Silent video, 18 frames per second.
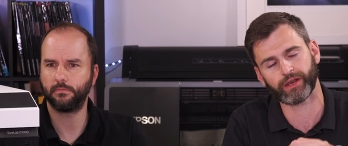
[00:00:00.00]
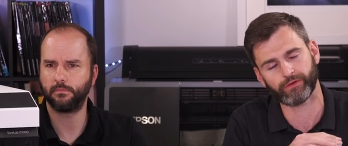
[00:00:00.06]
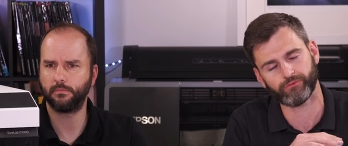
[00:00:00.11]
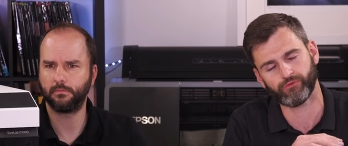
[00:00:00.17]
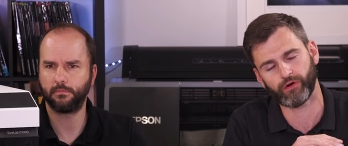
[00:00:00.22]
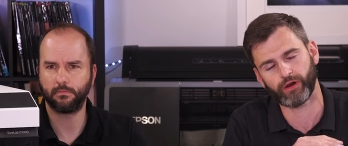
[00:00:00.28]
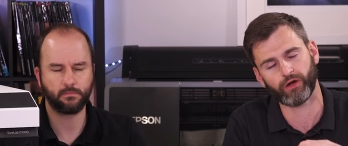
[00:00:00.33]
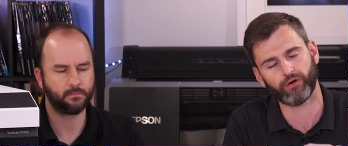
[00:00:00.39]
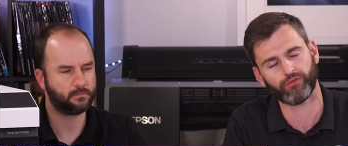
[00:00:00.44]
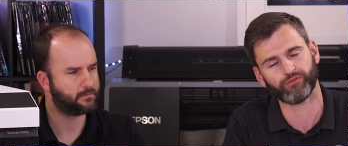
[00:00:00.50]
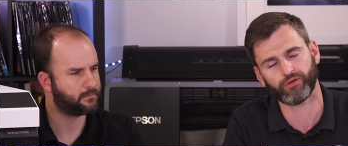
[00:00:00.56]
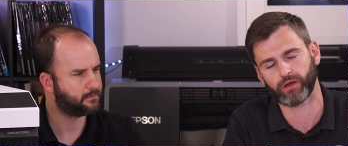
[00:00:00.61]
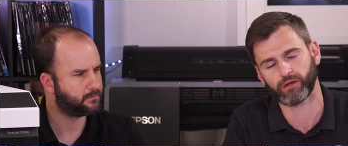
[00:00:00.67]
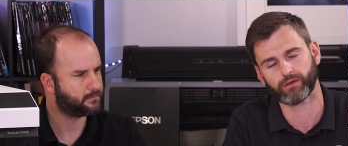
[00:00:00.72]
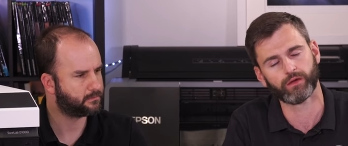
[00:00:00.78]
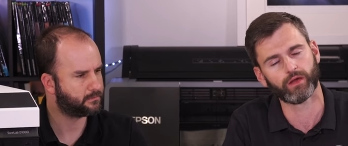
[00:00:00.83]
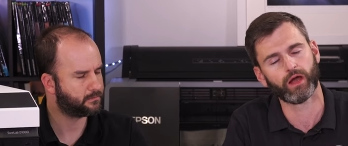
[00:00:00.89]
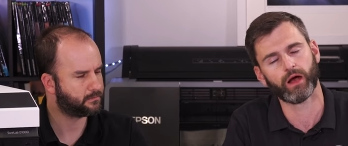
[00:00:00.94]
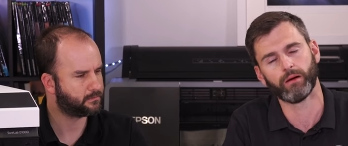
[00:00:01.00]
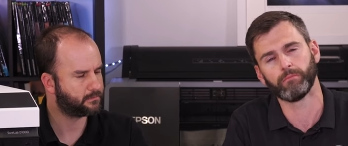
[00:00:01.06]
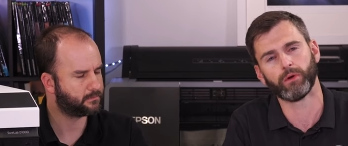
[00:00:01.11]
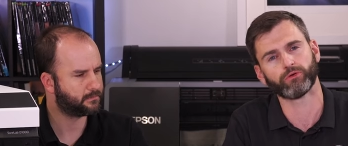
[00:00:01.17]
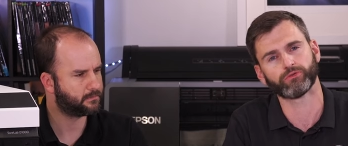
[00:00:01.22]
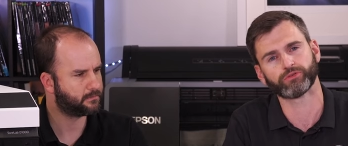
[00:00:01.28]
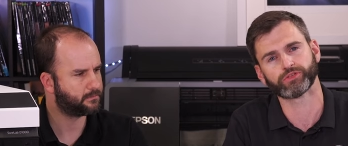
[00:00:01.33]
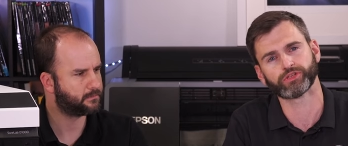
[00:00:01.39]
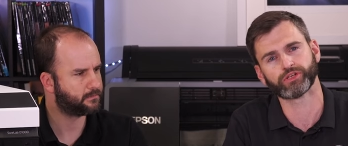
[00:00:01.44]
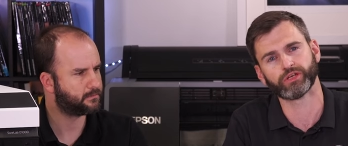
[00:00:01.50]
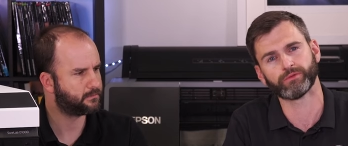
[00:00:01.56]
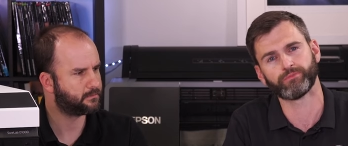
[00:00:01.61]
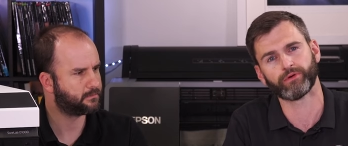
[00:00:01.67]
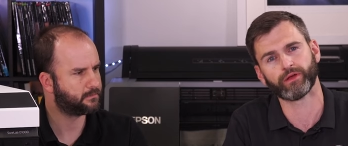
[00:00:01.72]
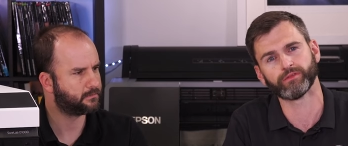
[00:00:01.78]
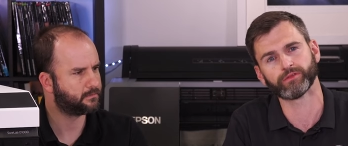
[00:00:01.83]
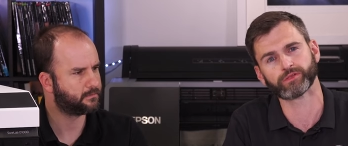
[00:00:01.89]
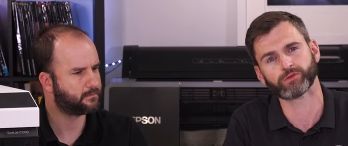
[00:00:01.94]
Speaker 1: a, run off a, a, multitude of
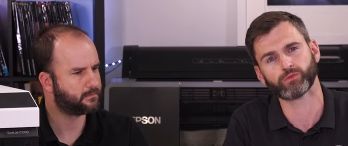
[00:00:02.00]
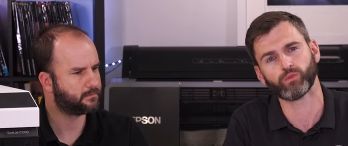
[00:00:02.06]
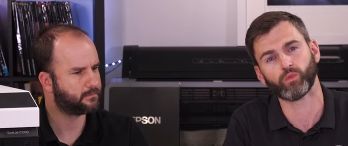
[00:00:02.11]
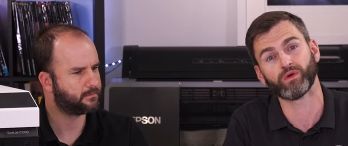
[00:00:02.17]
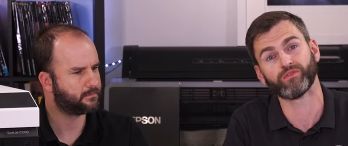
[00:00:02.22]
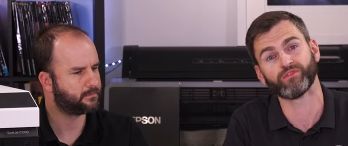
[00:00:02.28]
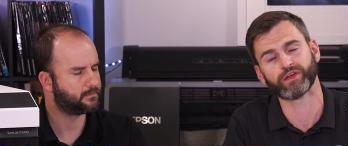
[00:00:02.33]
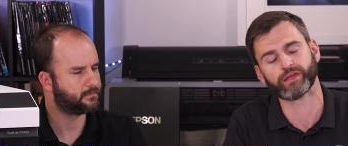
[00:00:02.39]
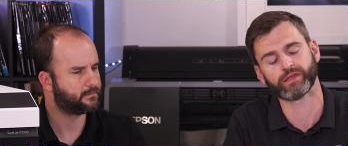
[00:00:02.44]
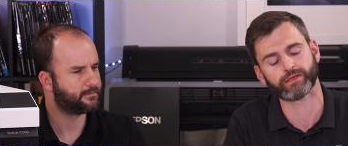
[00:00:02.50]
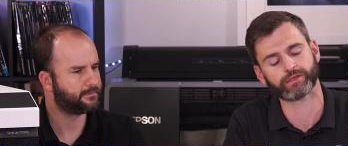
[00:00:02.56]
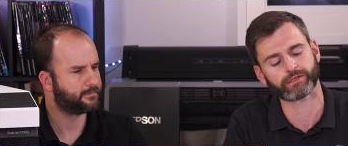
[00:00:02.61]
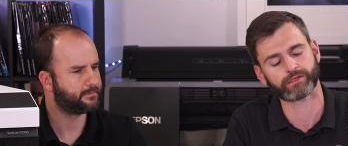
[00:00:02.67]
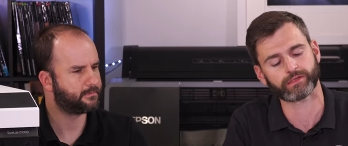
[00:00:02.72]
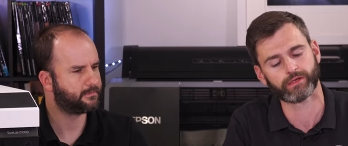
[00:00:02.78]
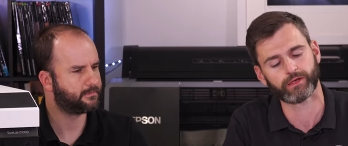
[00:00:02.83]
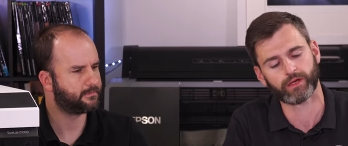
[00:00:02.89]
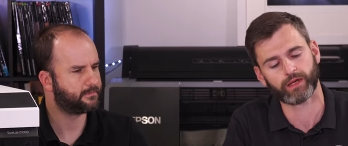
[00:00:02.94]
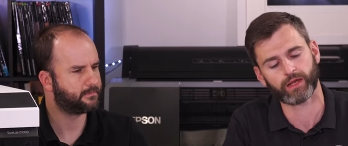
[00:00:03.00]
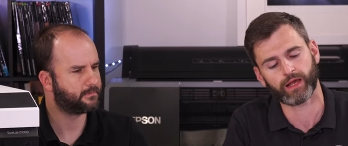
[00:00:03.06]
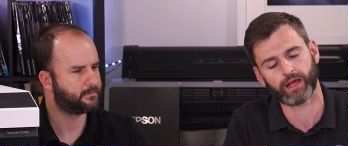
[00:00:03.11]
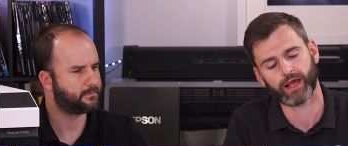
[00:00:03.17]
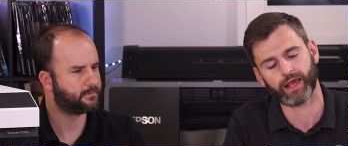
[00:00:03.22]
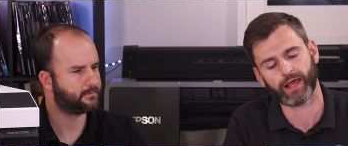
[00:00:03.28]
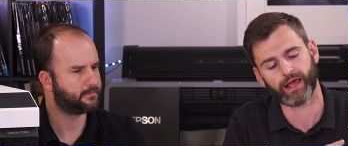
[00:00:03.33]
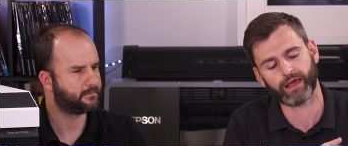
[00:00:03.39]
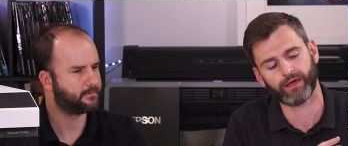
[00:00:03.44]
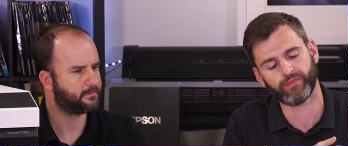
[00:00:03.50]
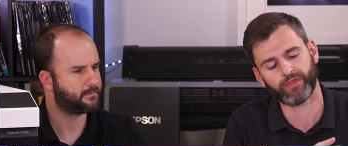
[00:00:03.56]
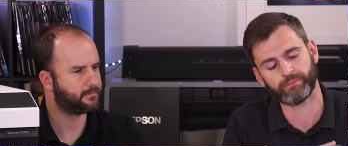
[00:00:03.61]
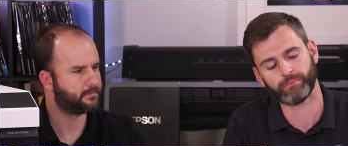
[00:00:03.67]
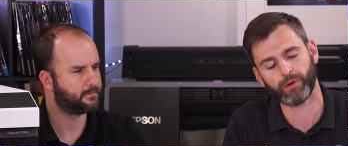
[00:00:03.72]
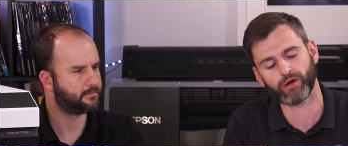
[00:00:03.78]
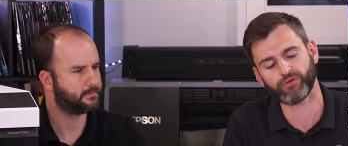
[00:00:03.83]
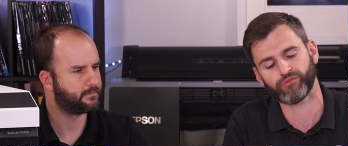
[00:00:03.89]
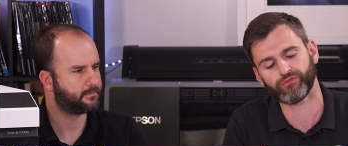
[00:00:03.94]
prints with ease. Uh, they
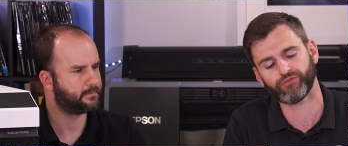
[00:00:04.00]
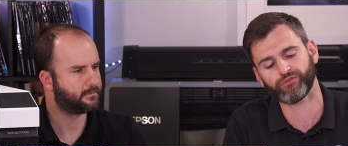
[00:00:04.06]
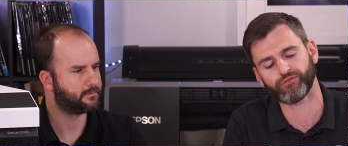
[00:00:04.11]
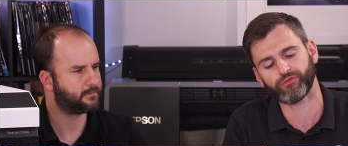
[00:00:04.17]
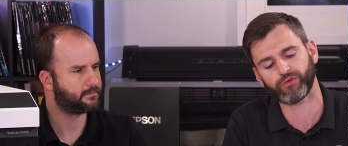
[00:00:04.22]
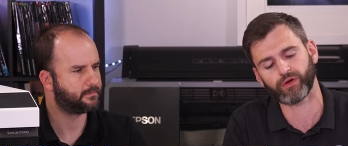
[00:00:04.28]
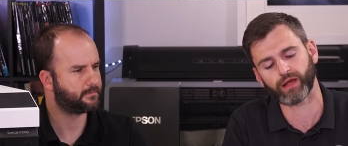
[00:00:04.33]
both